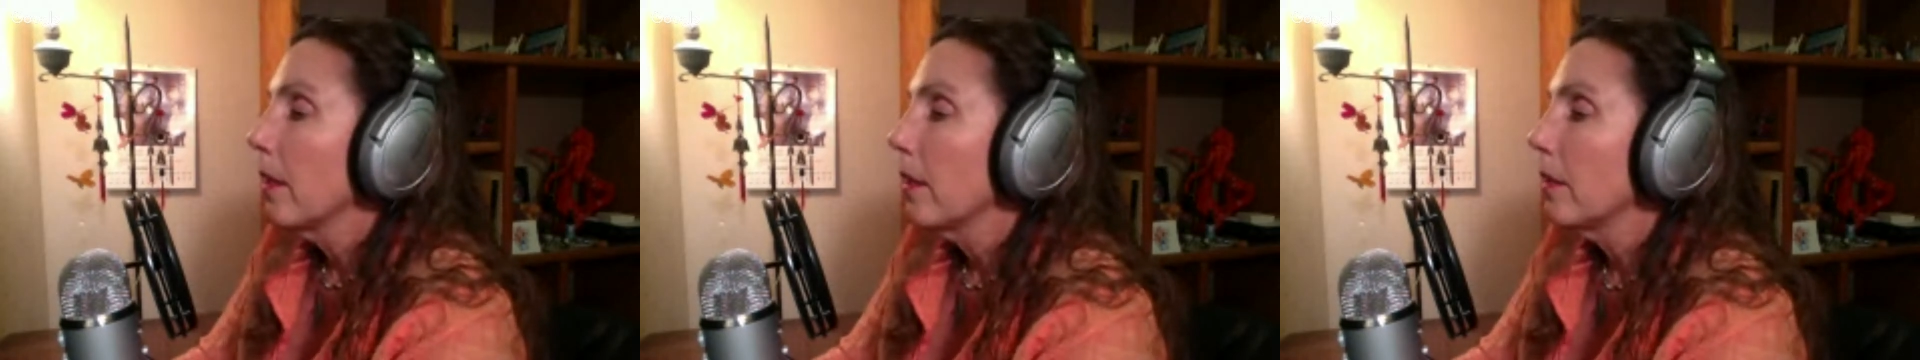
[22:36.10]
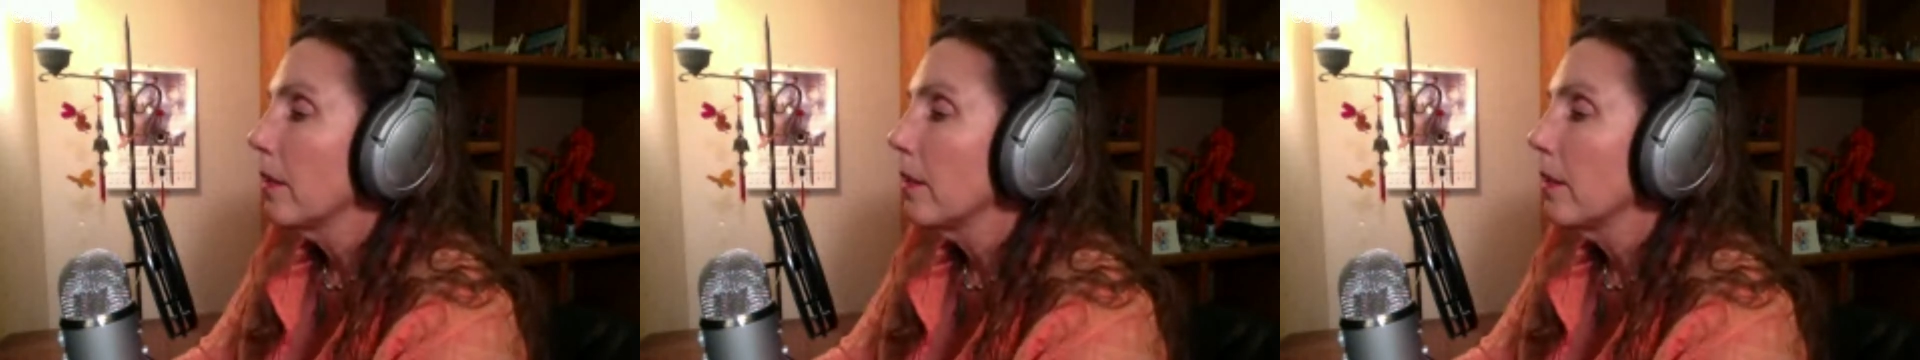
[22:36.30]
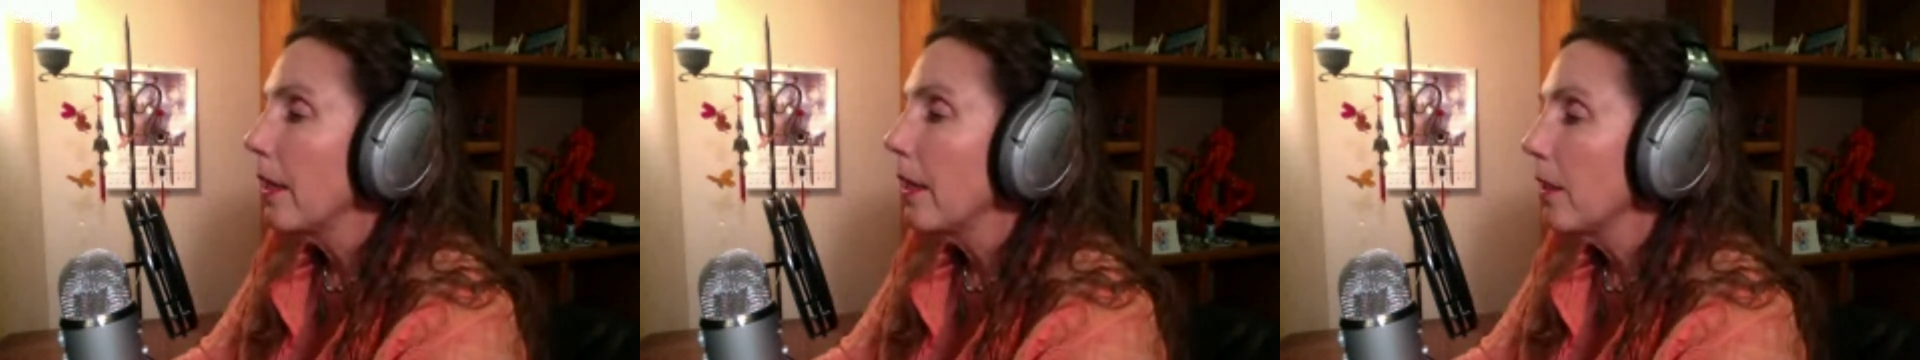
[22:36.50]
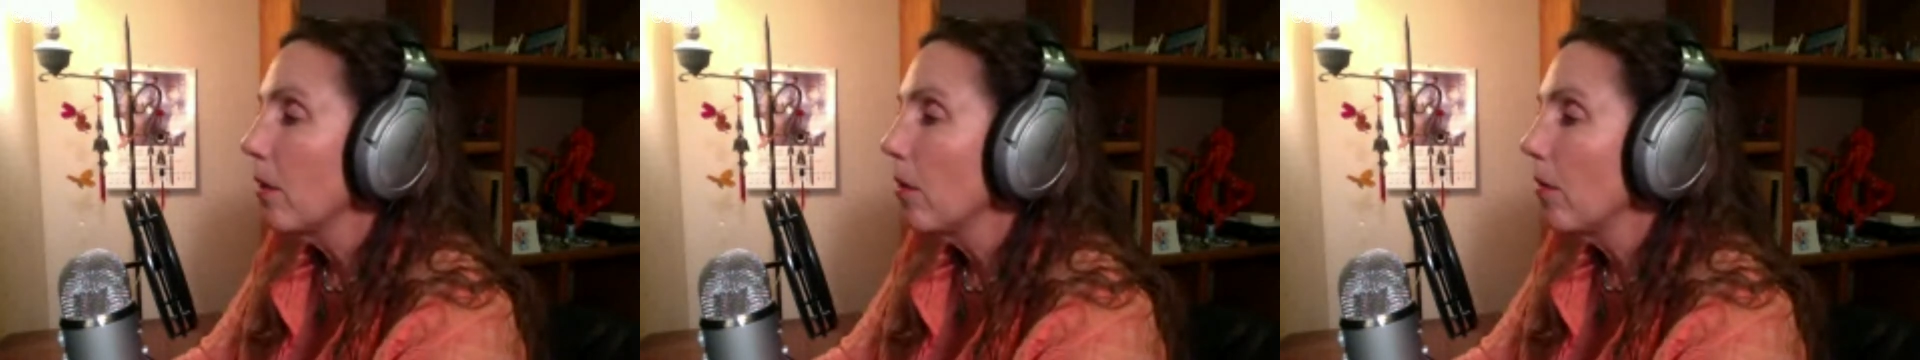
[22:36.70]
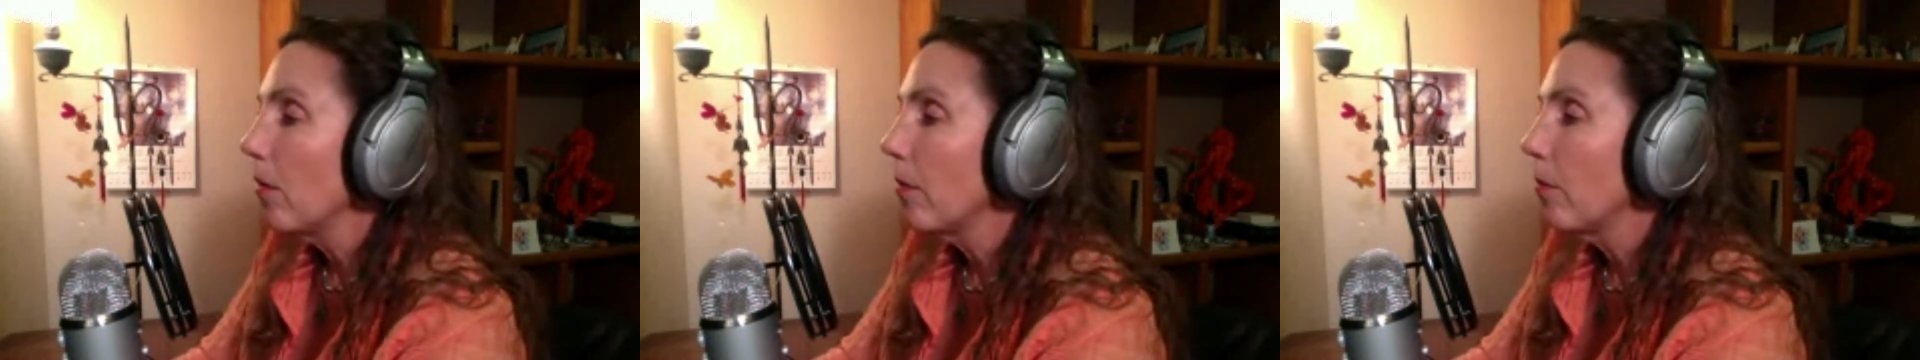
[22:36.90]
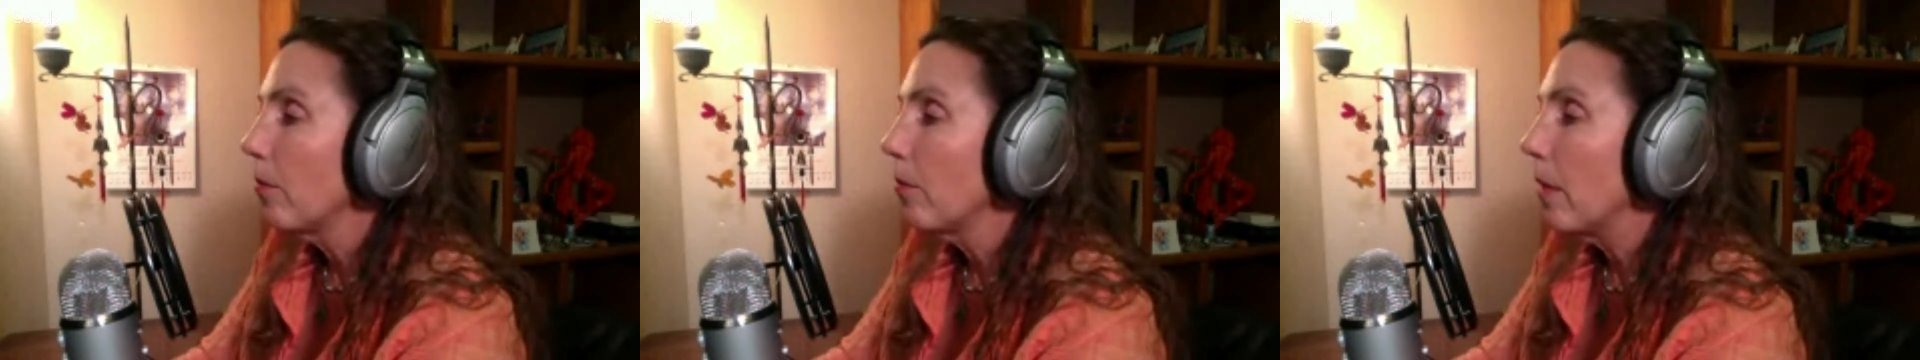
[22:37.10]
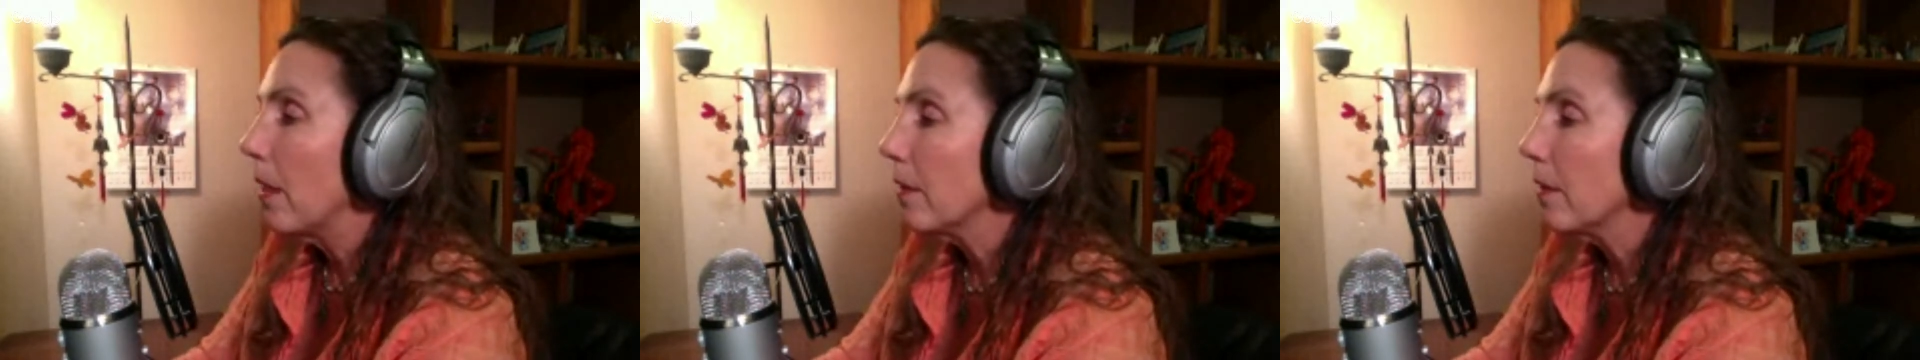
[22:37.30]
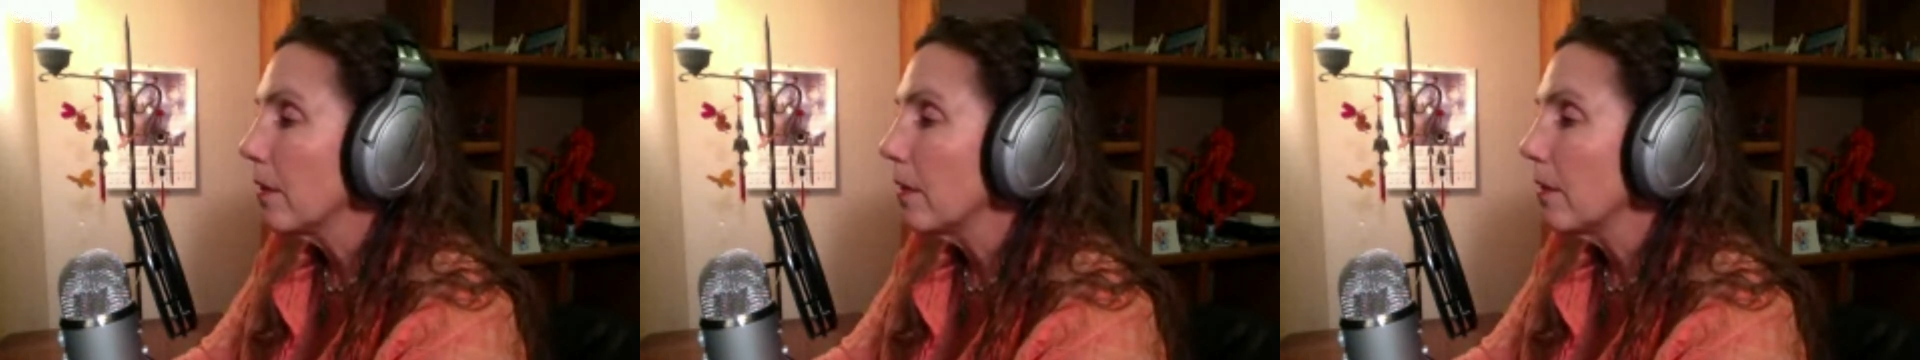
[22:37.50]
Letting go of the
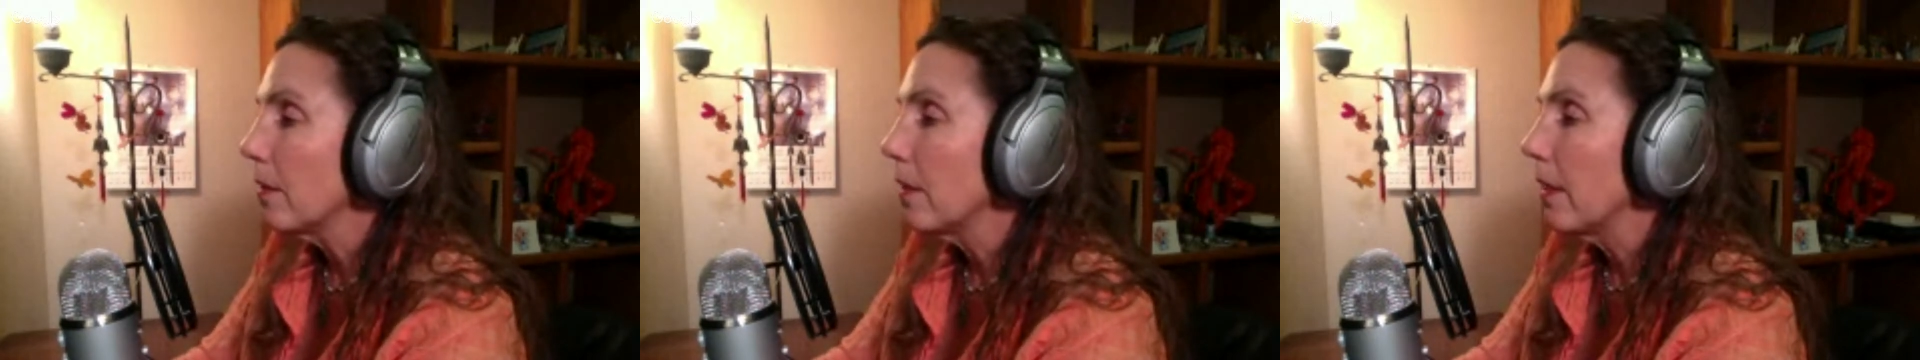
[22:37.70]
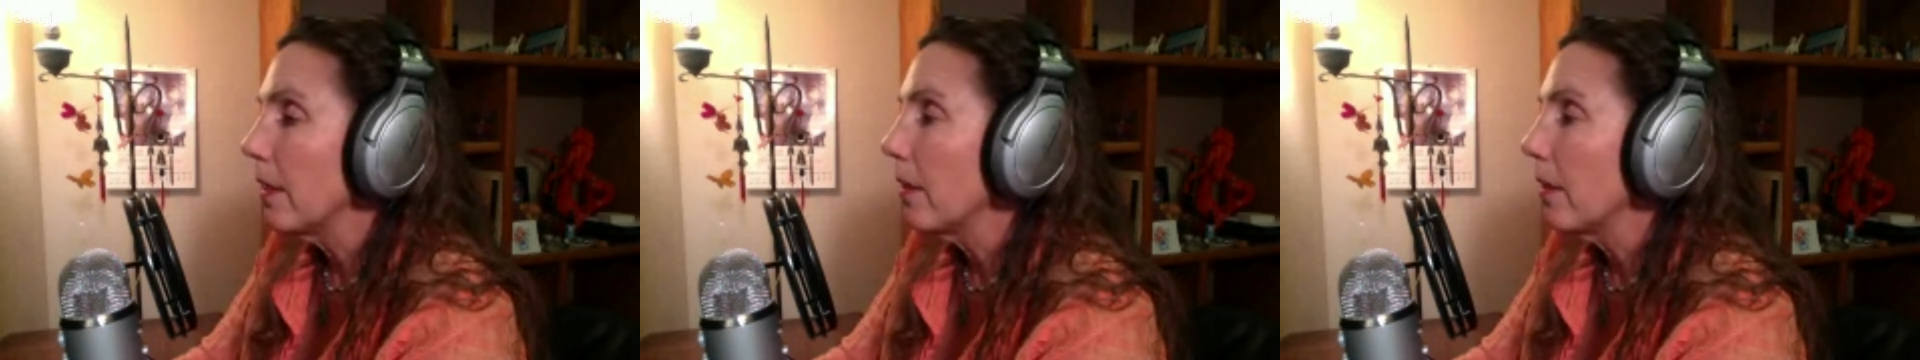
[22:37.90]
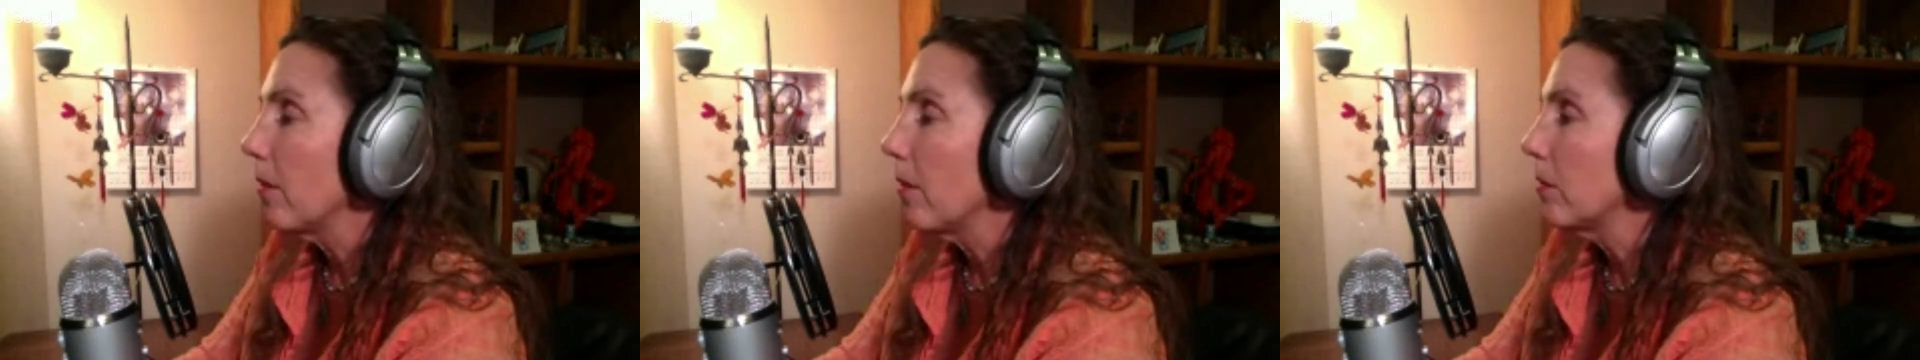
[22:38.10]
muscles there